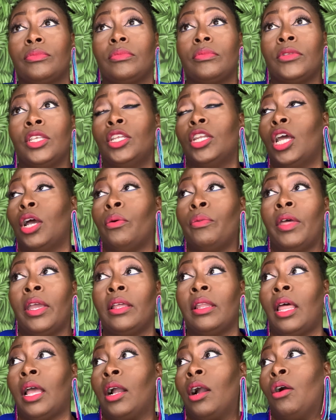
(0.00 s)
they
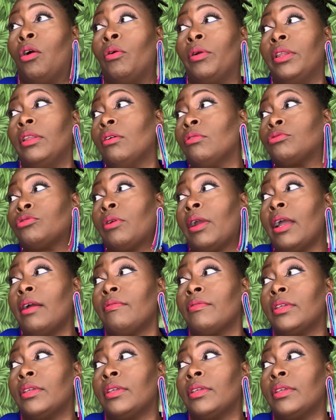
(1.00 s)
like, oh, it don't travel,